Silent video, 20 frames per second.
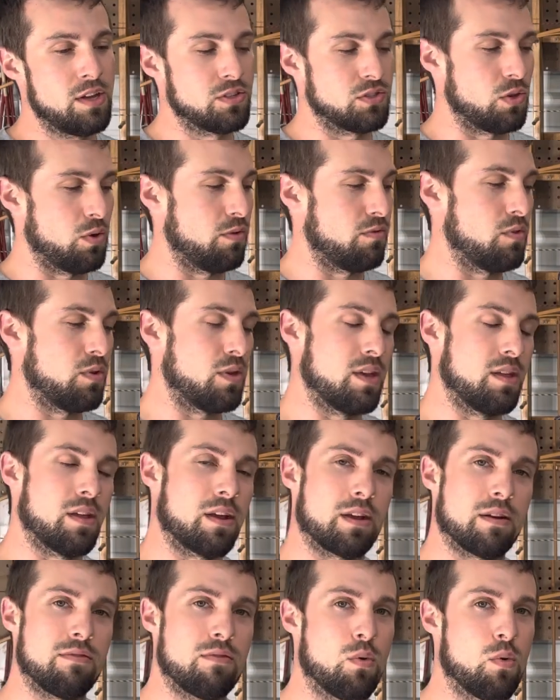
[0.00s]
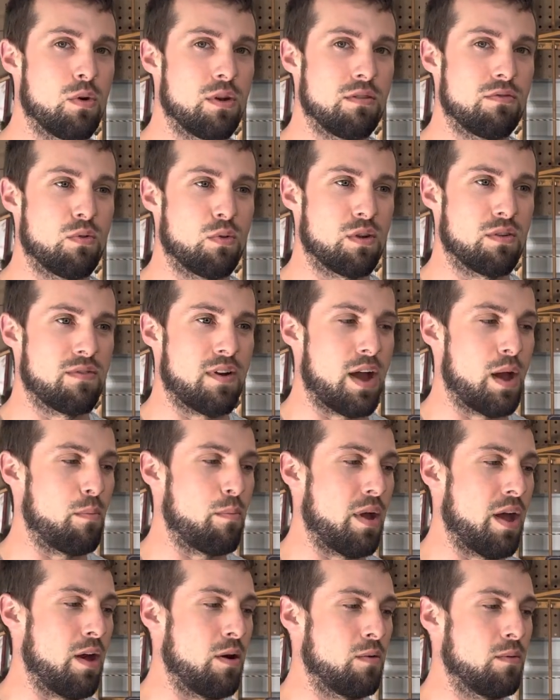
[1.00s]
So if you get like a 40, 45
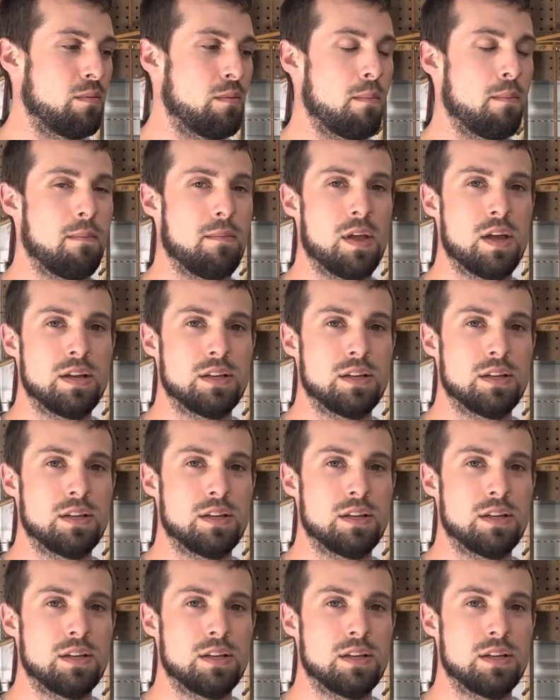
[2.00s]
pound,